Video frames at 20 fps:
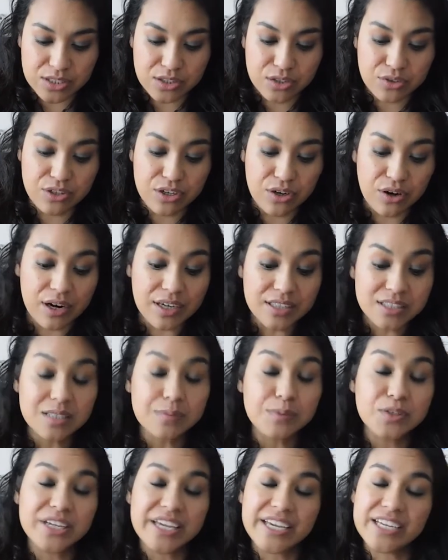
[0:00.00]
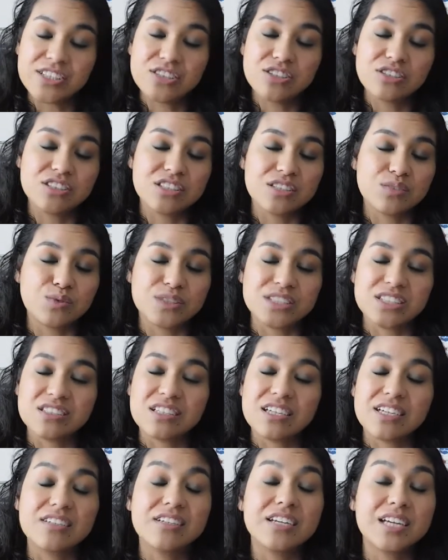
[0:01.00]
So there are some occasions in which
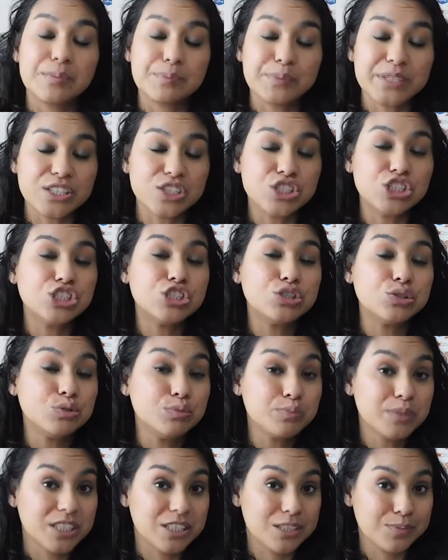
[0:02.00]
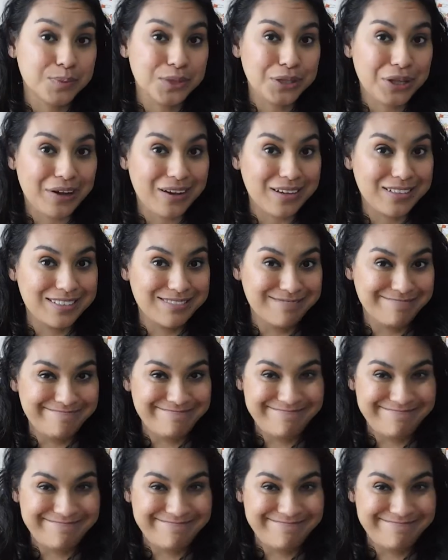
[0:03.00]
there can be too much plot.